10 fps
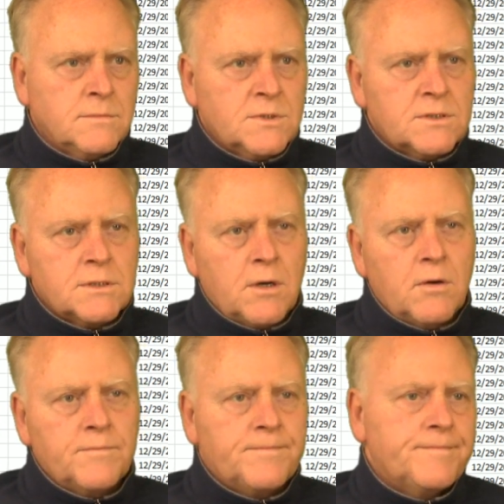So
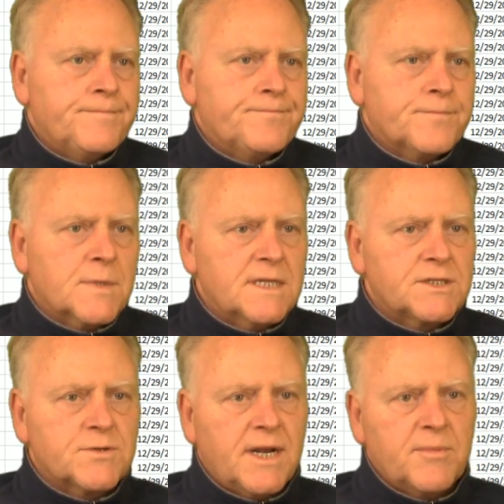let's
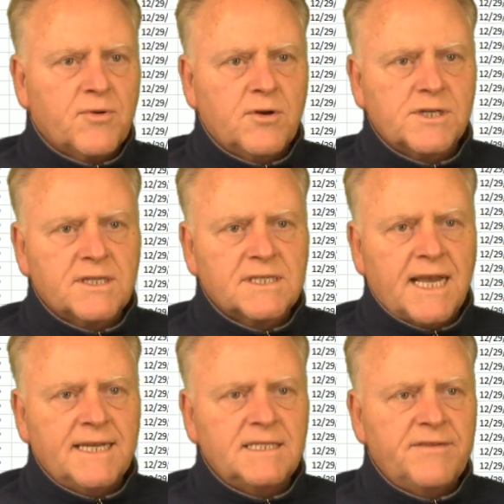try to approach it
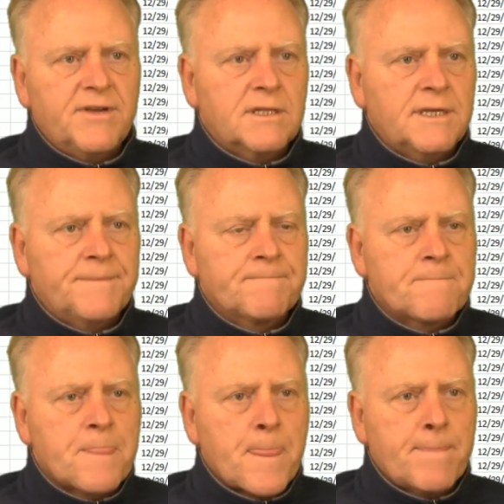scientifically
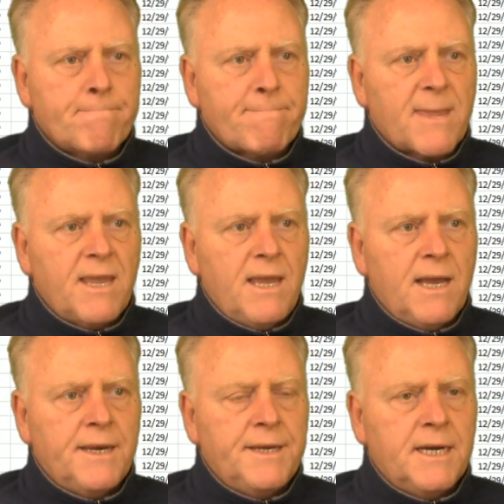
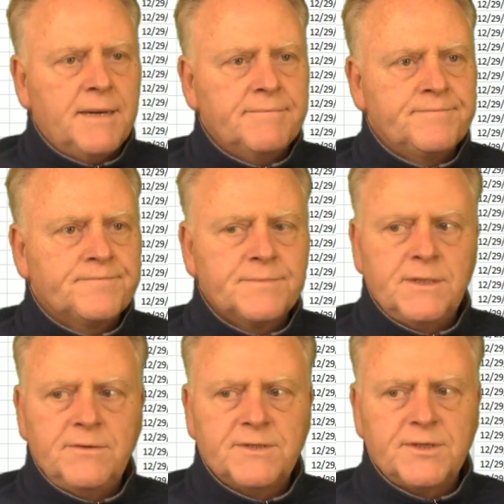and
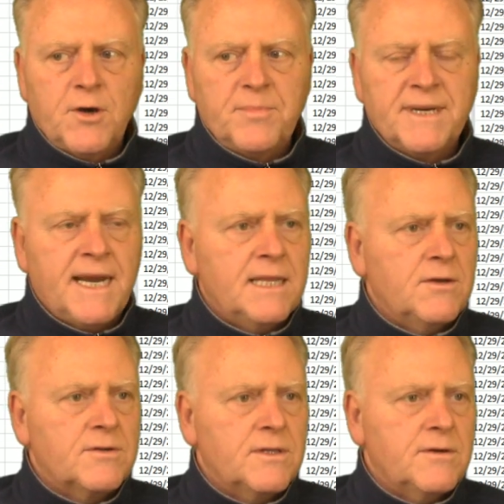use the open, high, low,
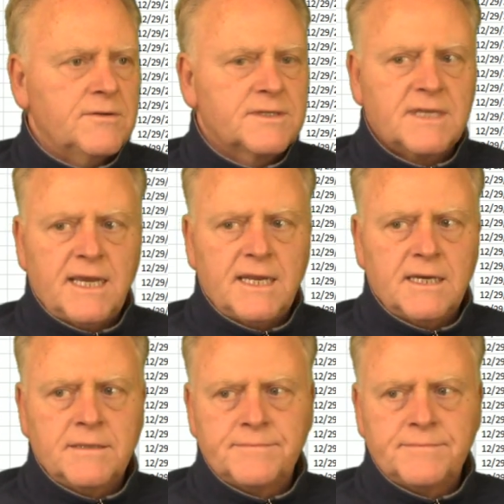close data